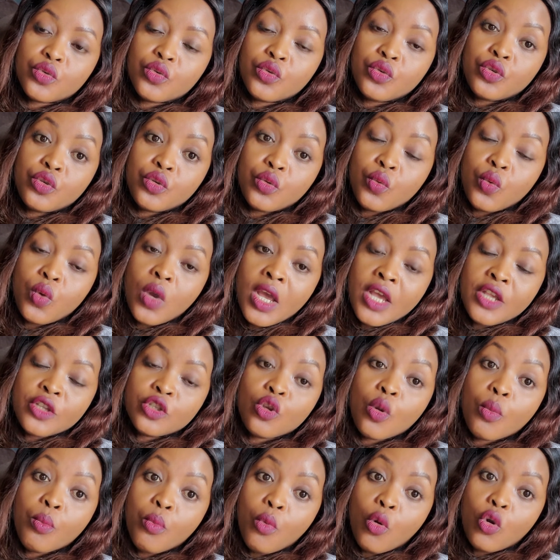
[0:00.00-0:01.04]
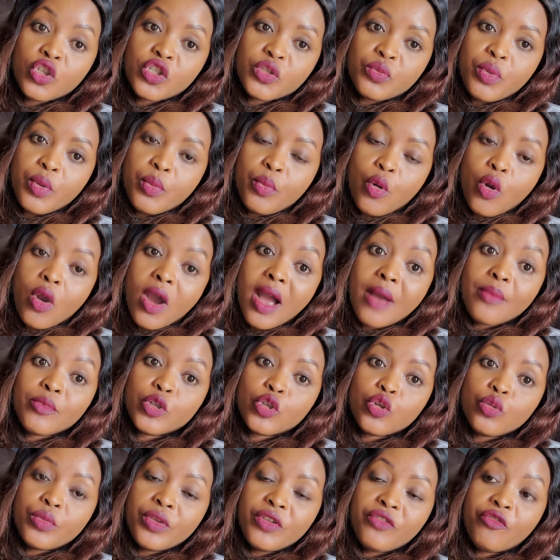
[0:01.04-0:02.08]
do. So most people come
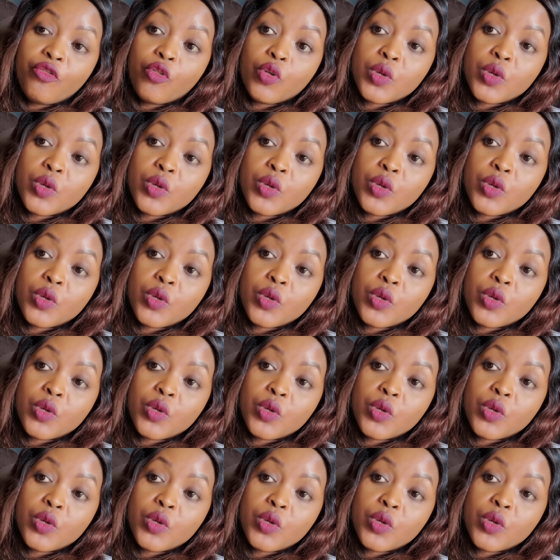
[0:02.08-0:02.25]
to me for